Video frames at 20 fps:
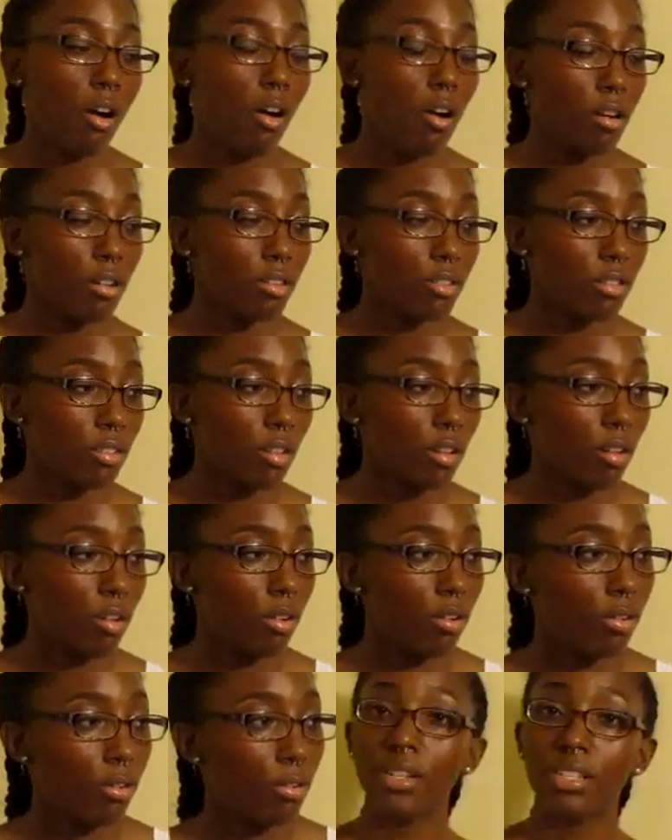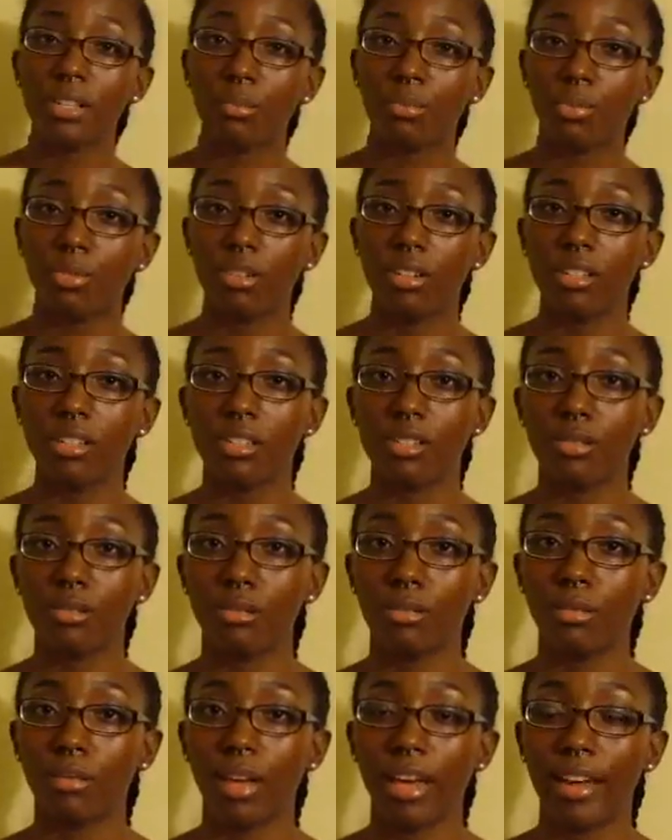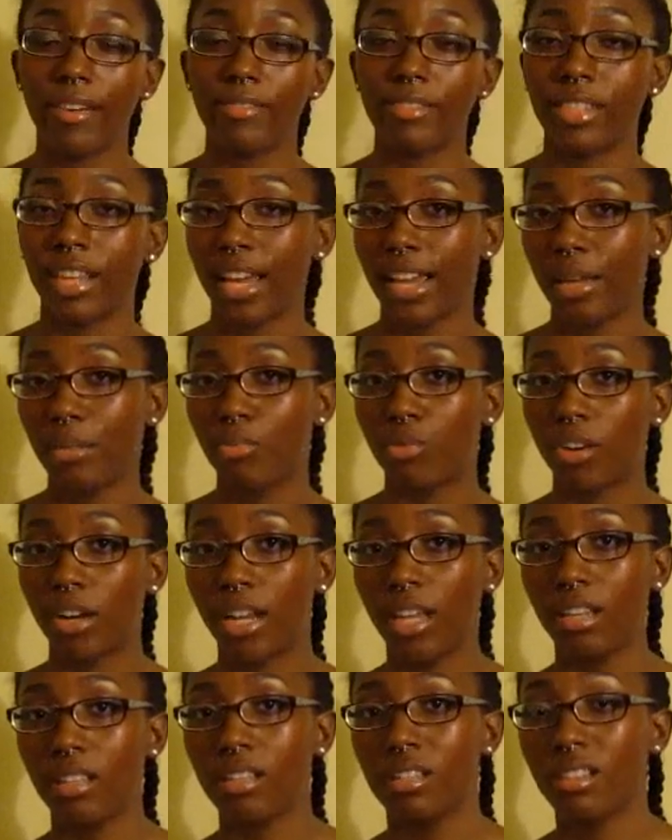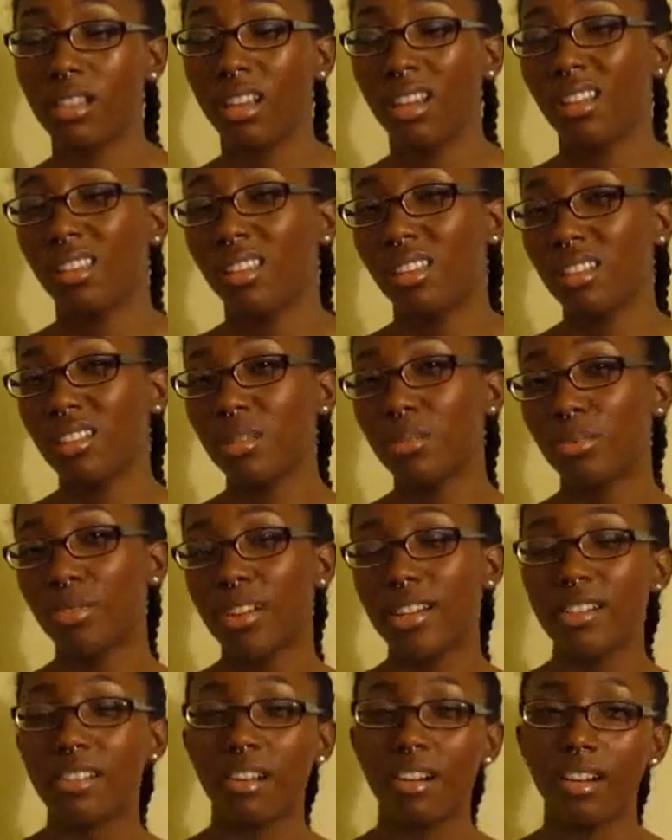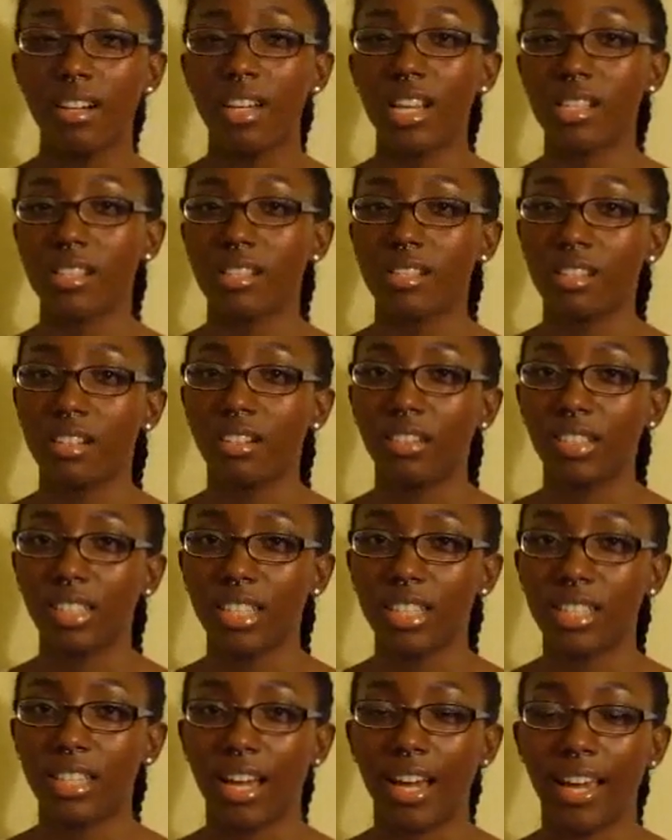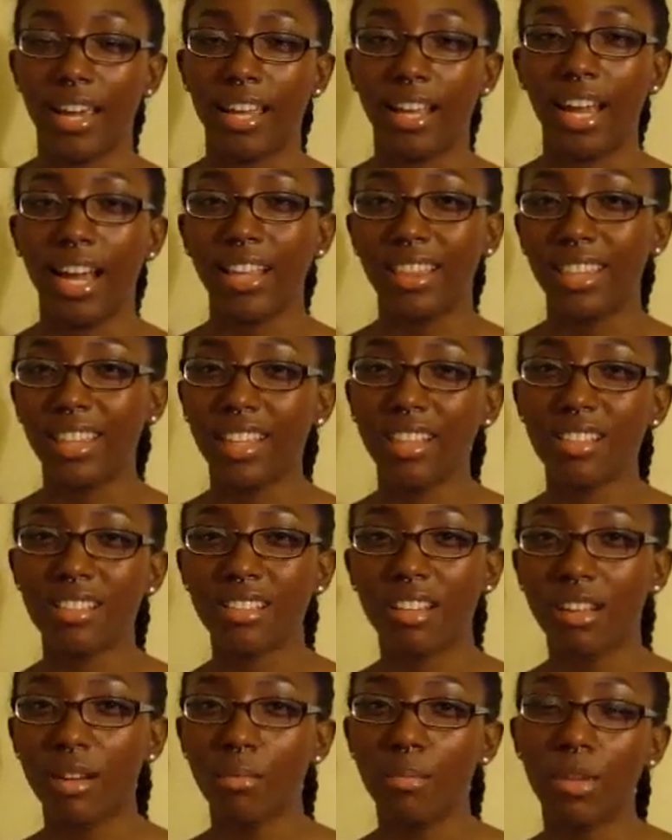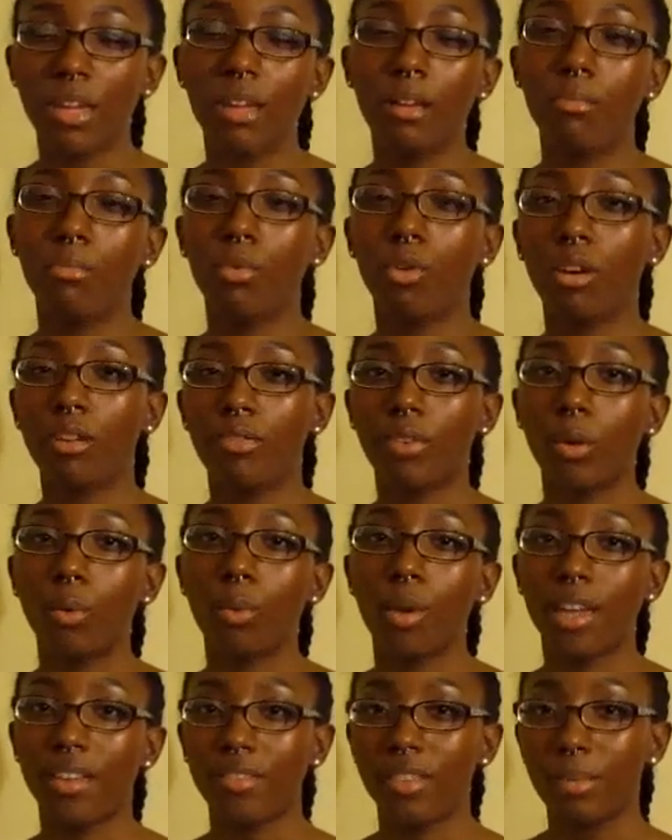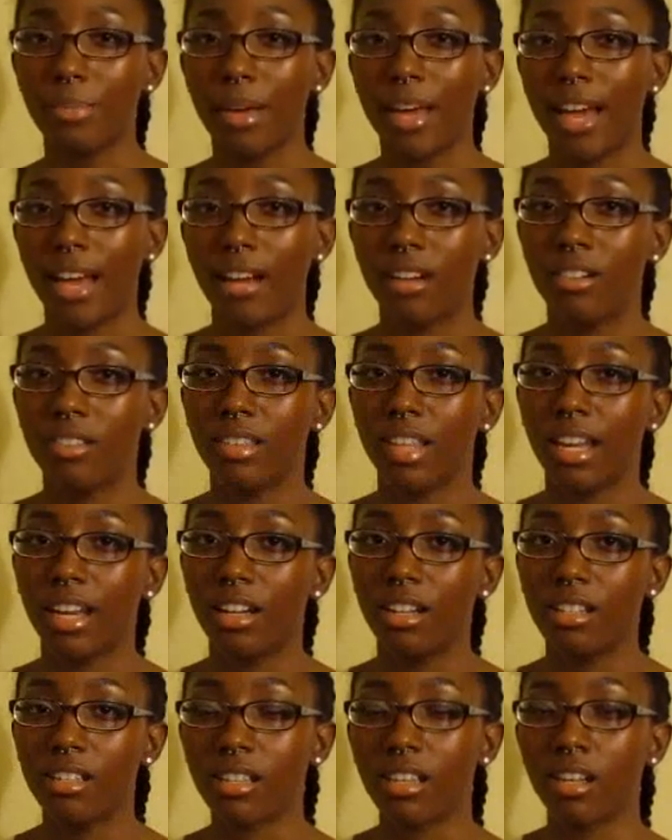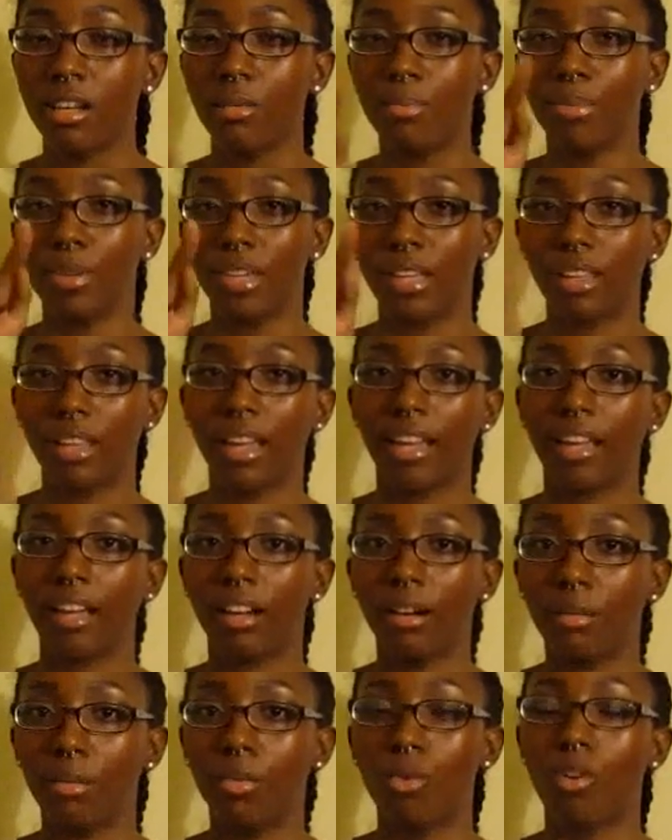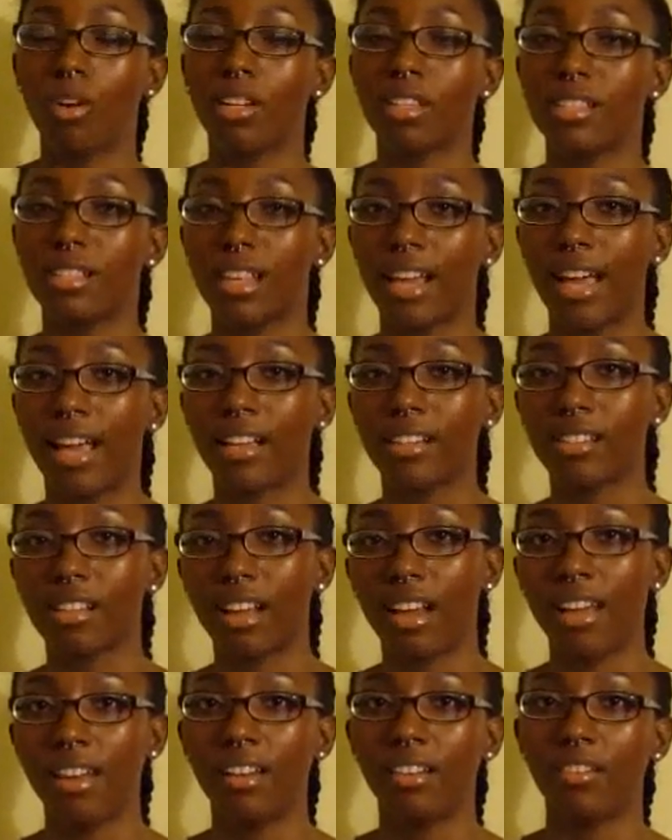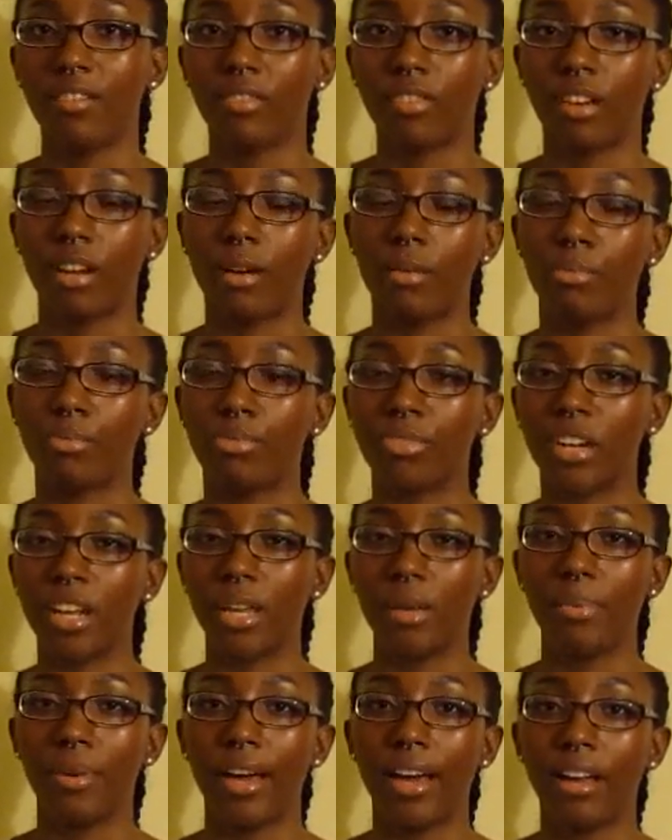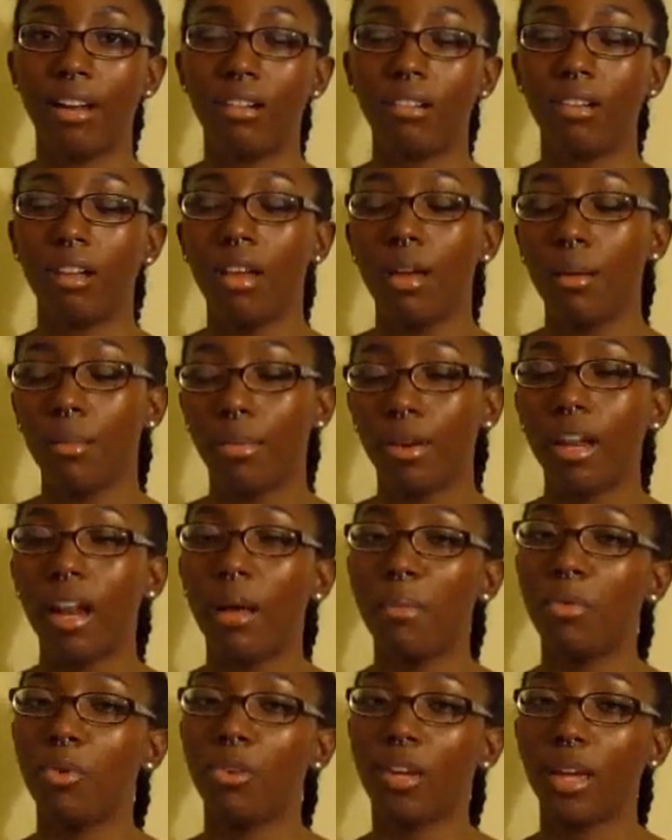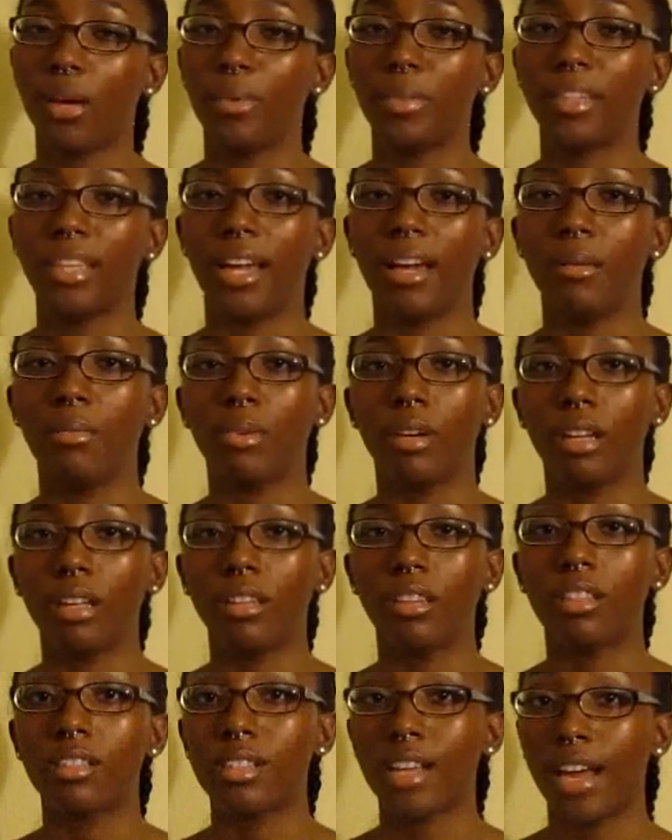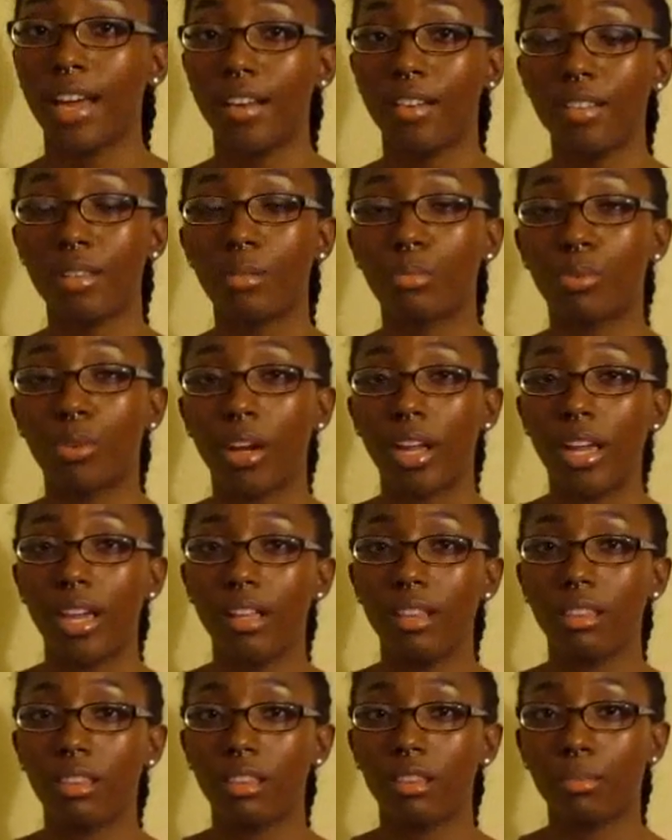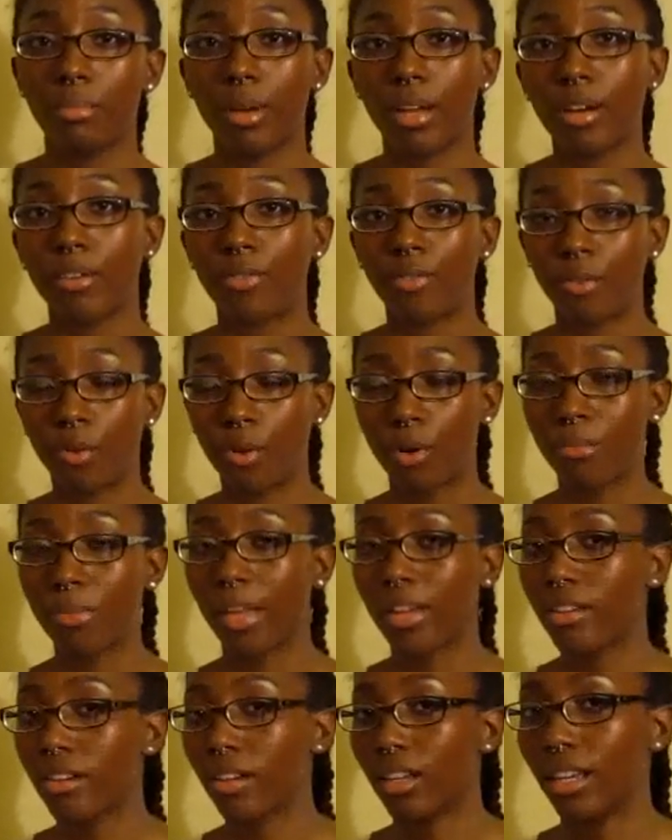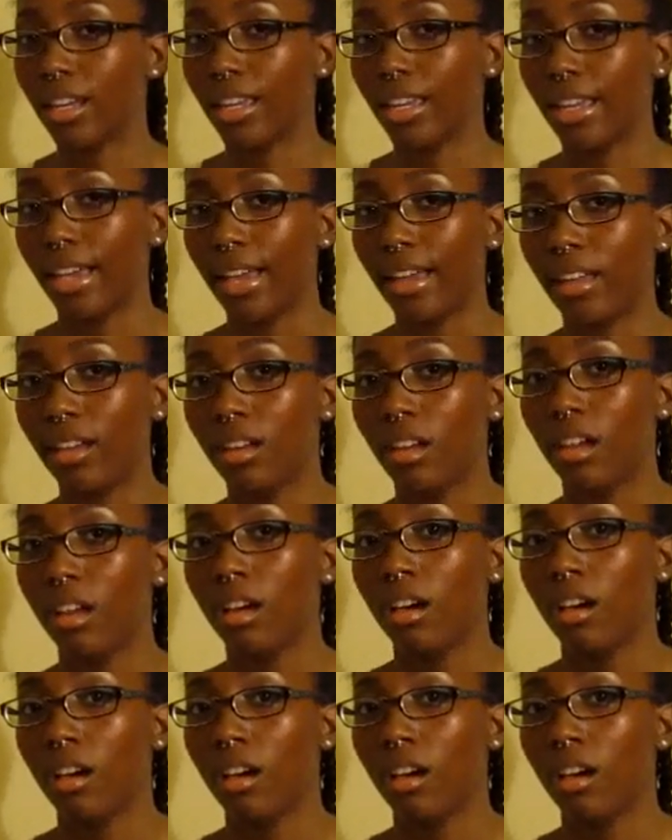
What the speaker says: Also, it's important to have tight braids. These braids aren't necessarily tight. I think it's going to be more of a wavy pattern than it is going to be like a more exact kind of braid pattern, but I'm okay with that. But the tighter the braid, the better form that you're going to get